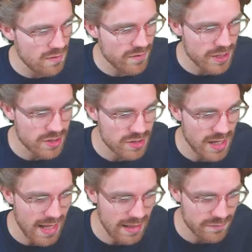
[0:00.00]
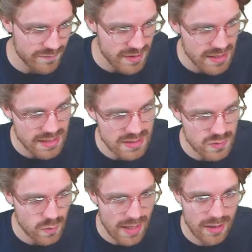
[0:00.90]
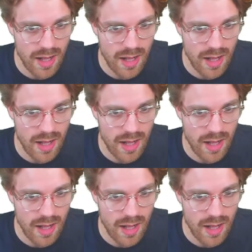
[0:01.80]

Very good, Alfie, as well.